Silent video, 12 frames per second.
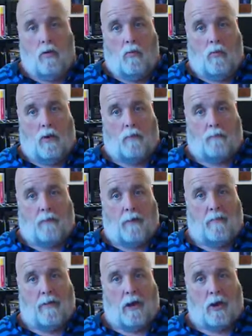when our
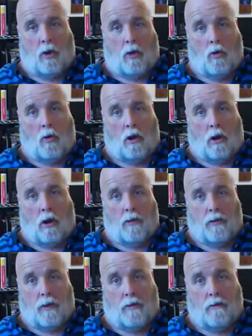family had a car
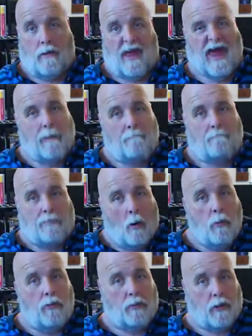that had
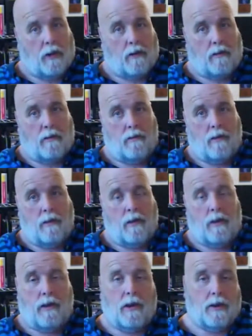both in it.
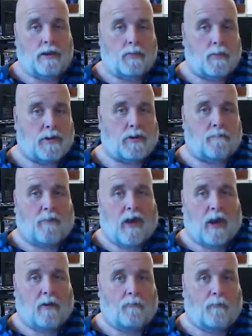You could switch it
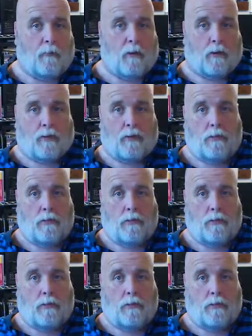back and forth.